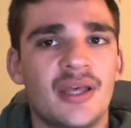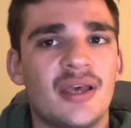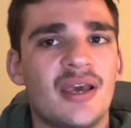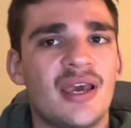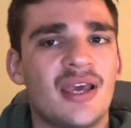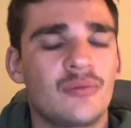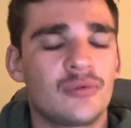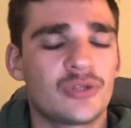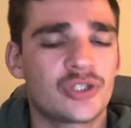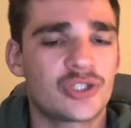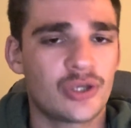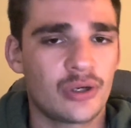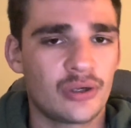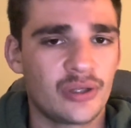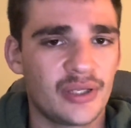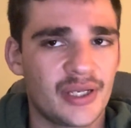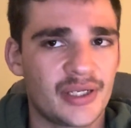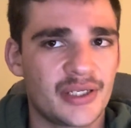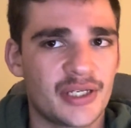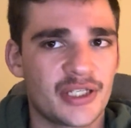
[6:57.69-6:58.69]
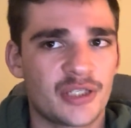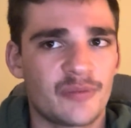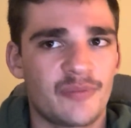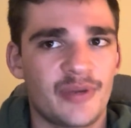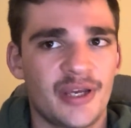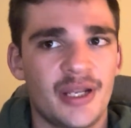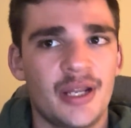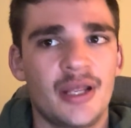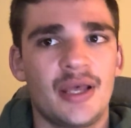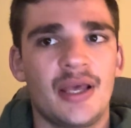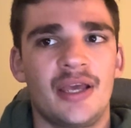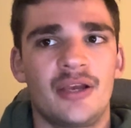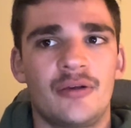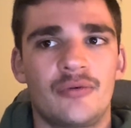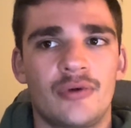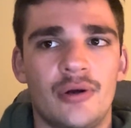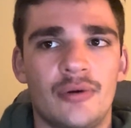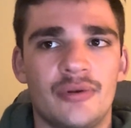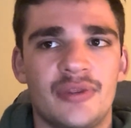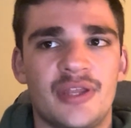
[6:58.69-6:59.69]
and will certainly anticipate a
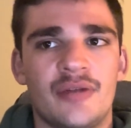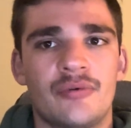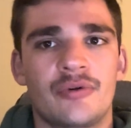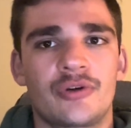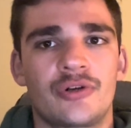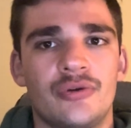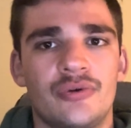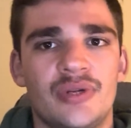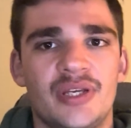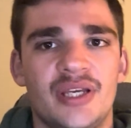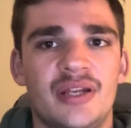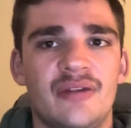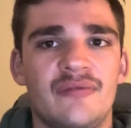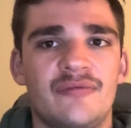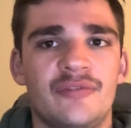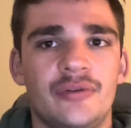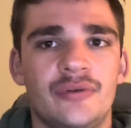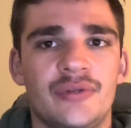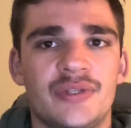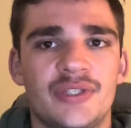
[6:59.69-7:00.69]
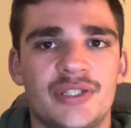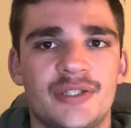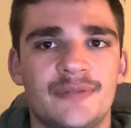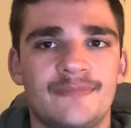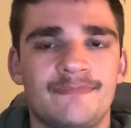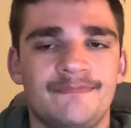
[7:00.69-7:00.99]
growth in recruiting and influence.